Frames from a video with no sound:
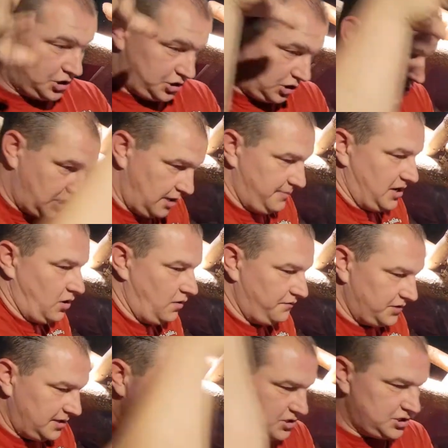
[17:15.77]
So coming
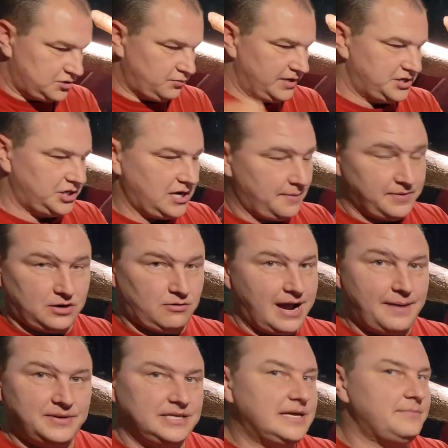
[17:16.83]
over them and just reaching up and
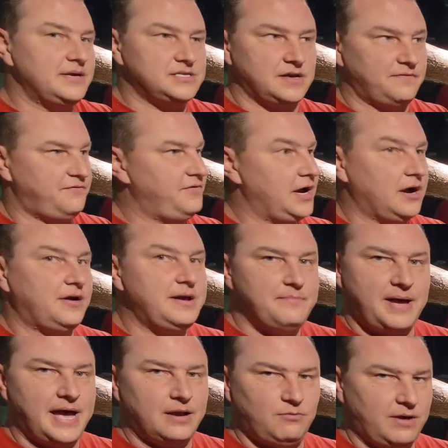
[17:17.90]
grabbing them is a very
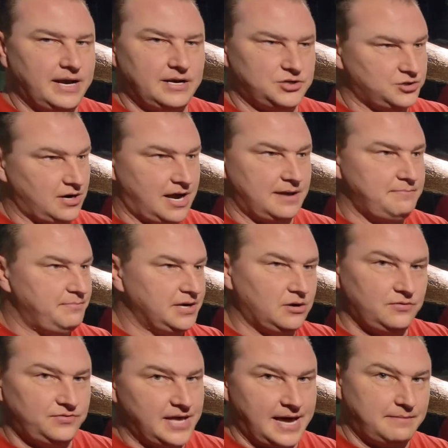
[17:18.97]
bad way to try and
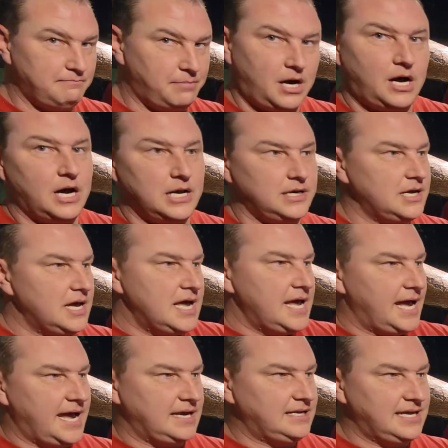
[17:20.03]
build that bond
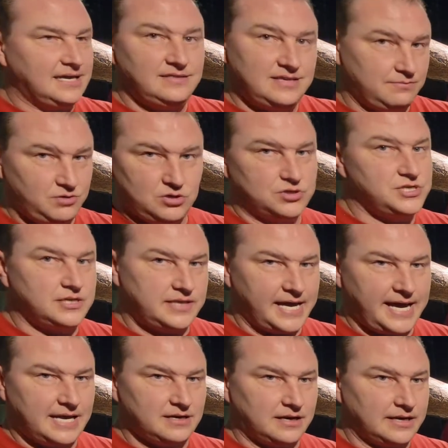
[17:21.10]
and get them used to the
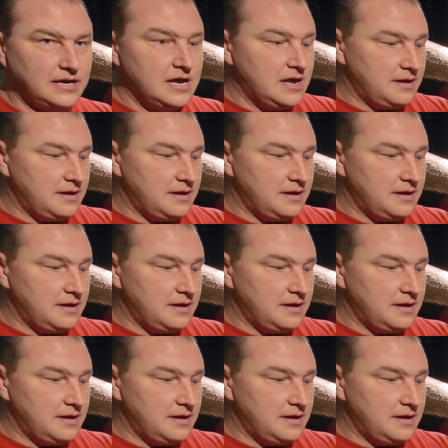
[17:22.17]
handling.